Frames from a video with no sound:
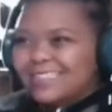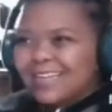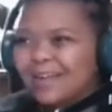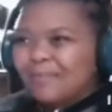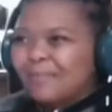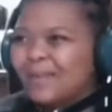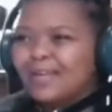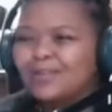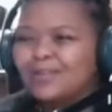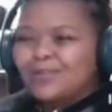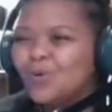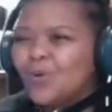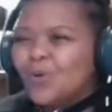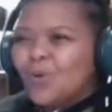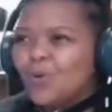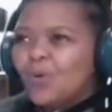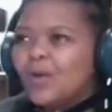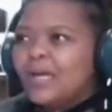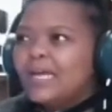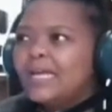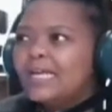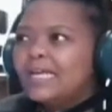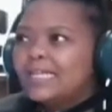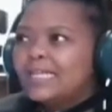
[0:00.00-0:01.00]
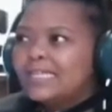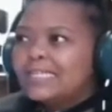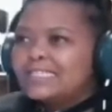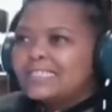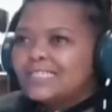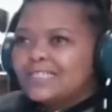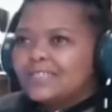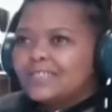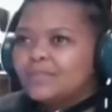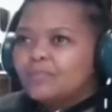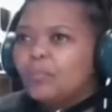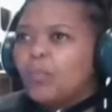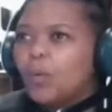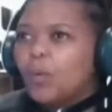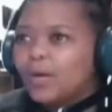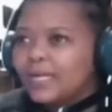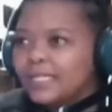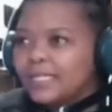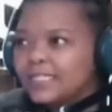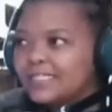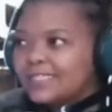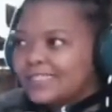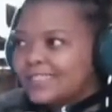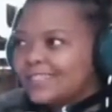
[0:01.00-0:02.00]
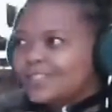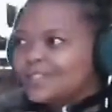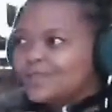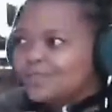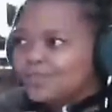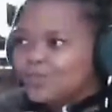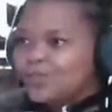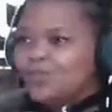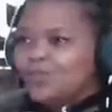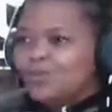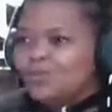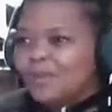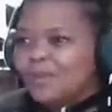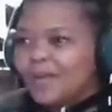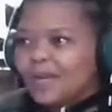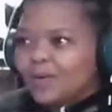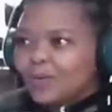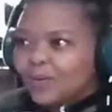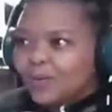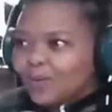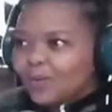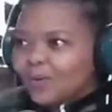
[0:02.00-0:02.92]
And I'm like, no, this is Boits, this is Boitumelo.